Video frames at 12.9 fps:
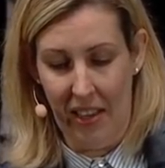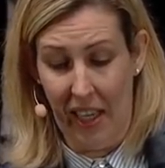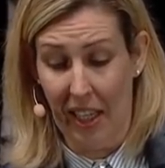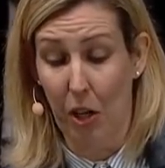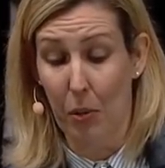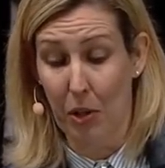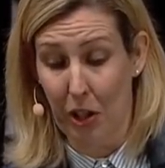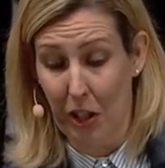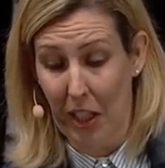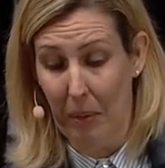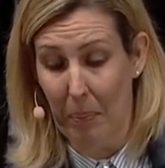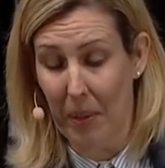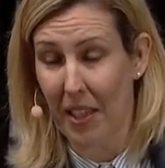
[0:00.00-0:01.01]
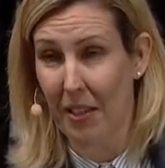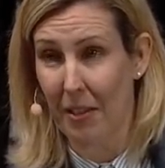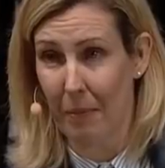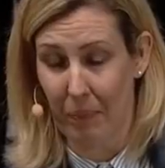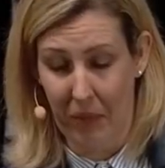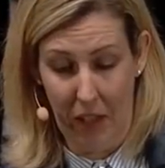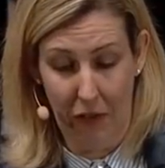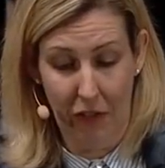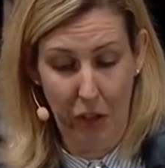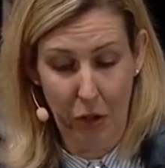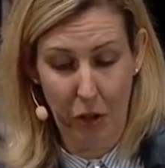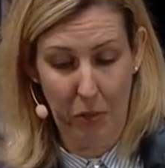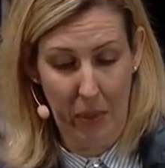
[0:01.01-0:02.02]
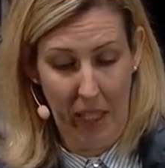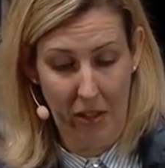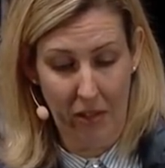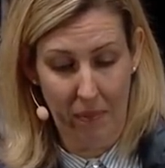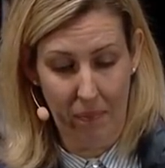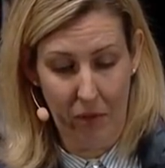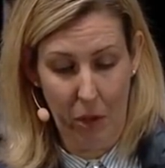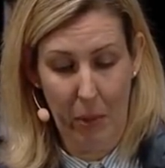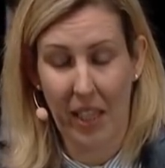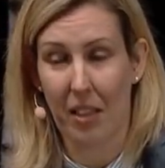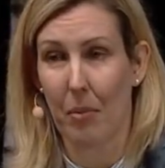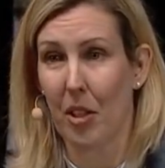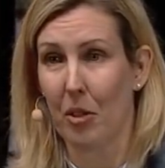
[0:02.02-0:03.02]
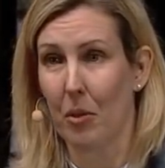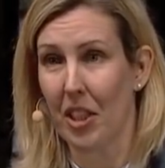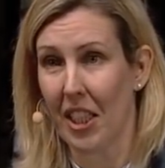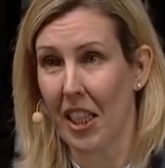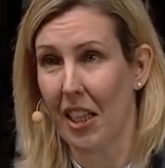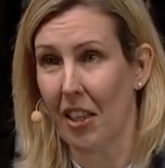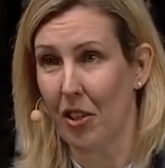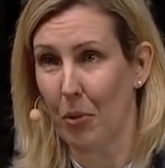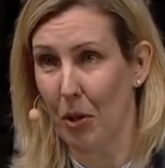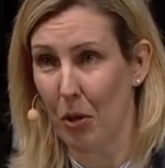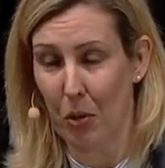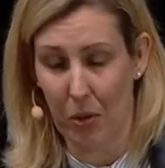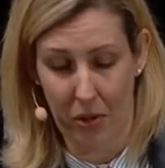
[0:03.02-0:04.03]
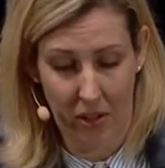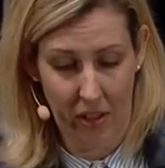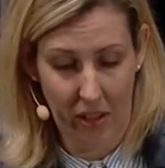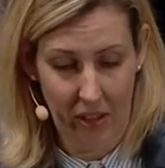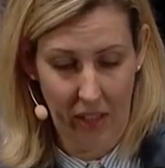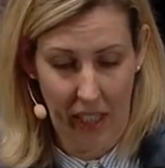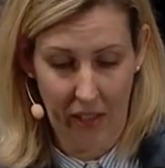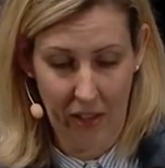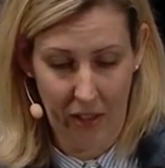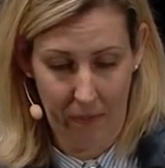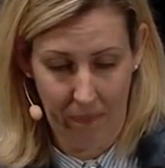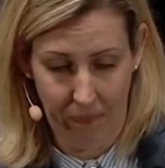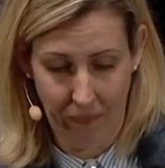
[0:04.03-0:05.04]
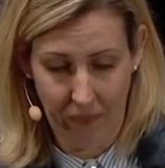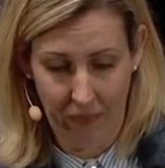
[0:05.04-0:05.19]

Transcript: like I was looking bitter, it fuels me to make them look ridiculous when Clare's a success.